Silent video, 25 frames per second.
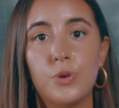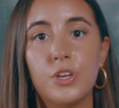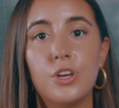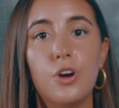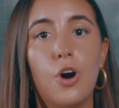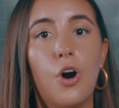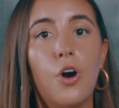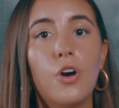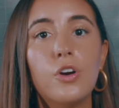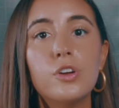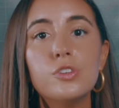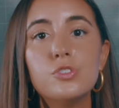
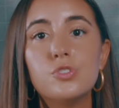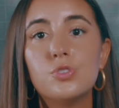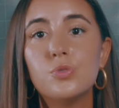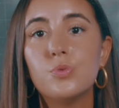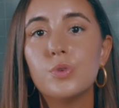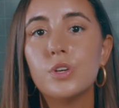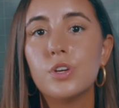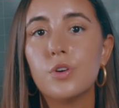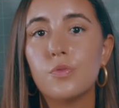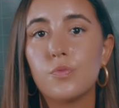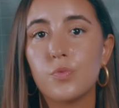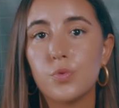We aren't
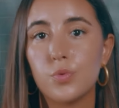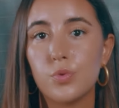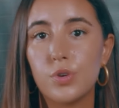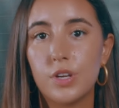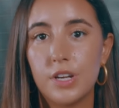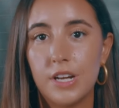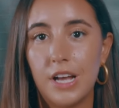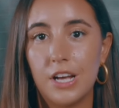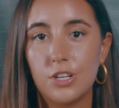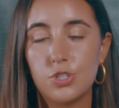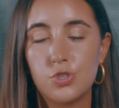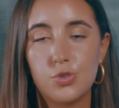doing a root
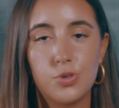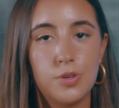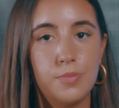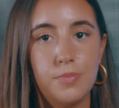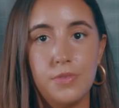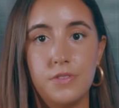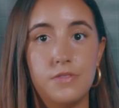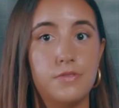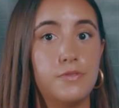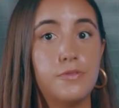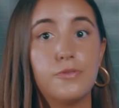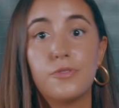canal
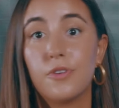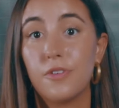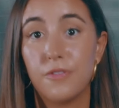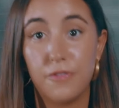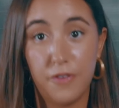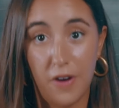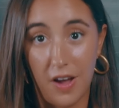treatment for